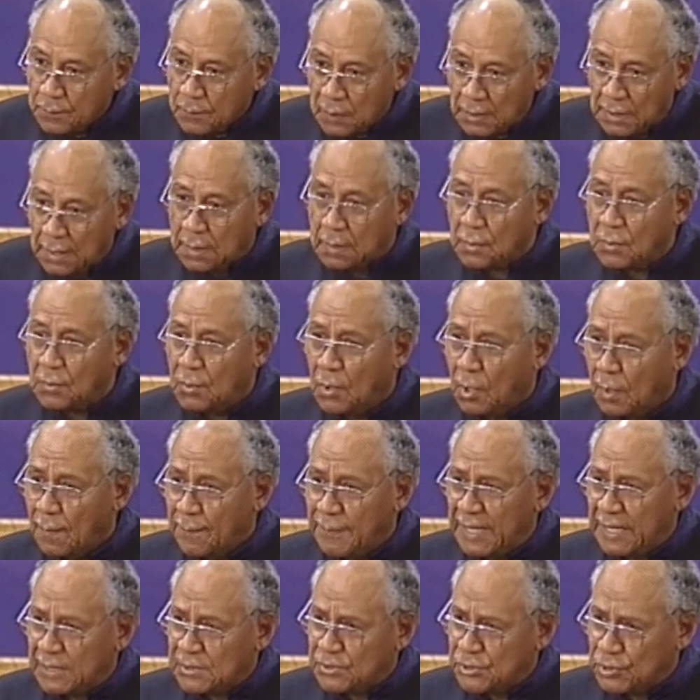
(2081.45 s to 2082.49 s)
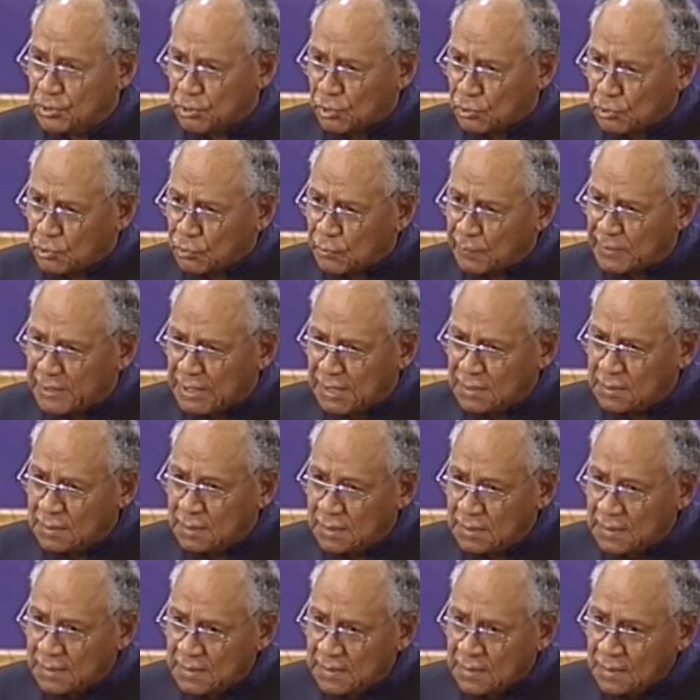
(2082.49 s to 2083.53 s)
I don't know about you, but
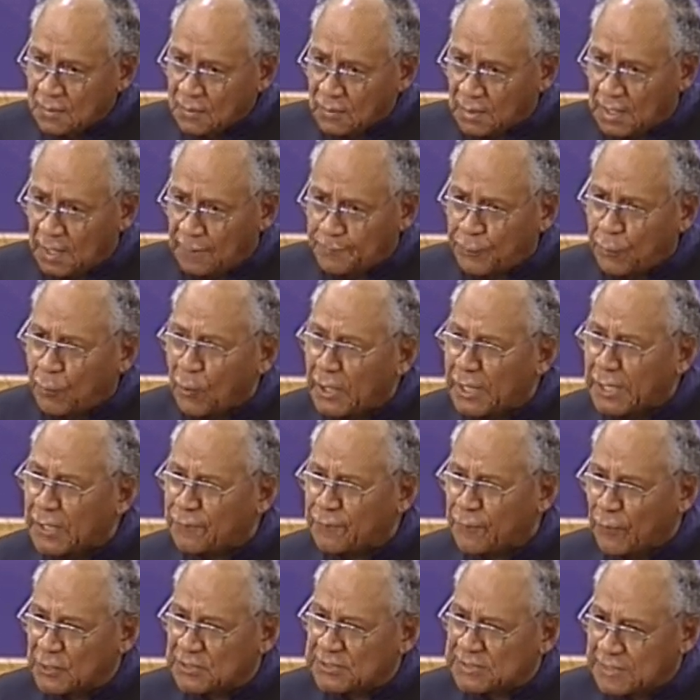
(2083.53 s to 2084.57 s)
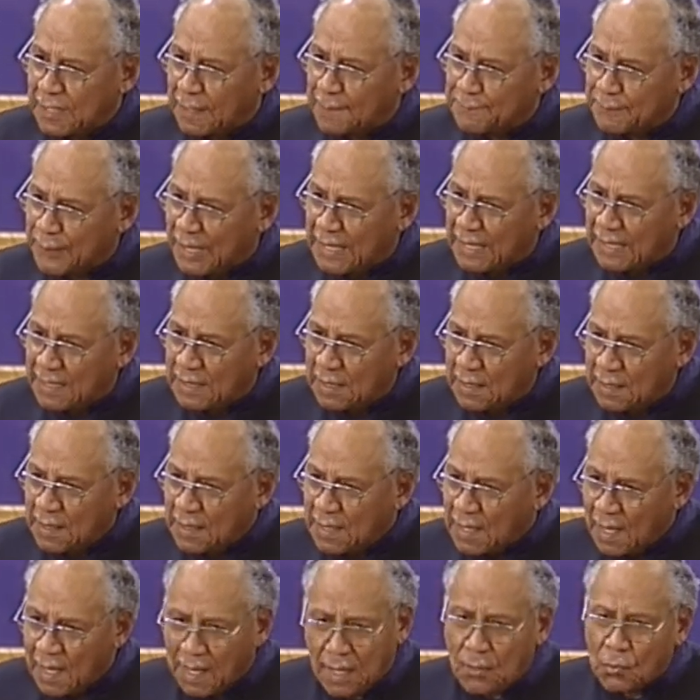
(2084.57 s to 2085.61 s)
when I pray for somebody,
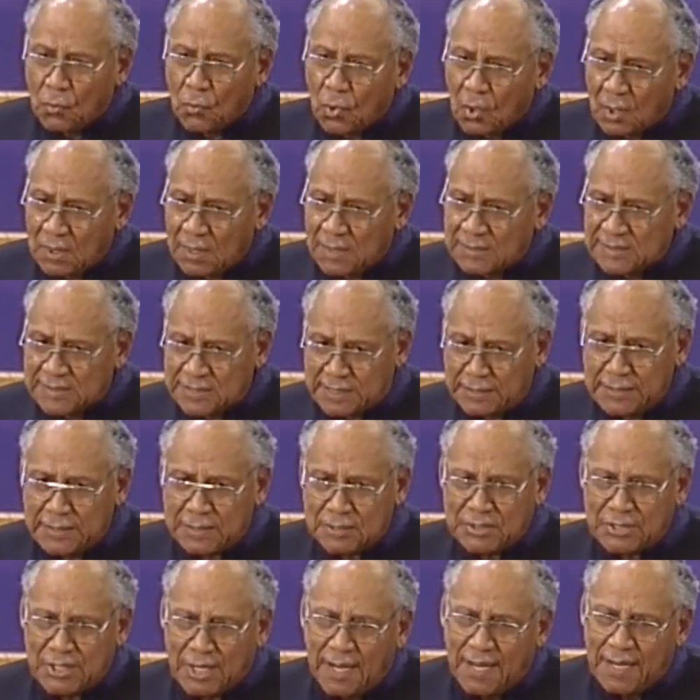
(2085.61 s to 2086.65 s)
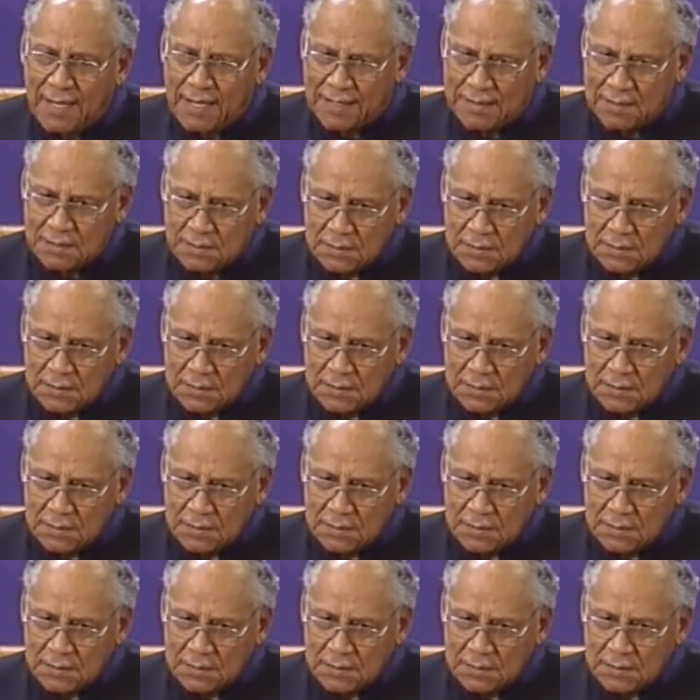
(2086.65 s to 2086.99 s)
I want to see a change.